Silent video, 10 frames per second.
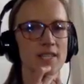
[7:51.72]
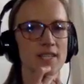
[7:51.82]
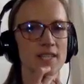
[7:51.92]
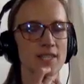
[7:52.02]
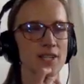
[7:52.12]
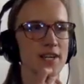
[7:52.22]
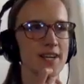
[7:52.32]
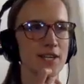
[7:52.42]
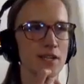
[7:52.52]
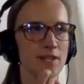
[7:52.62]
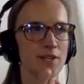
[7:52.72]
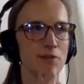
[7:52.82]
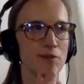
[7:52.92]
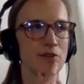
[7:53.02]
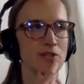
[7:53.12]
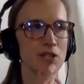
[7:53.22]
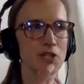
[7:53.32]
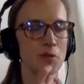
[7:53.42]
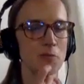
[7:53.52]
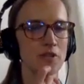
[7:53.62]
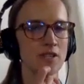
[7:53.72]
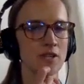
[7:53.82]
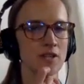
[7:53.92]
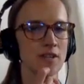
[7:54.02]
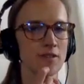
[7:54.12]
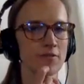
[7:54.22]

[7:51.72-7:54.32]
sorry, your C sharp wasn't long enough.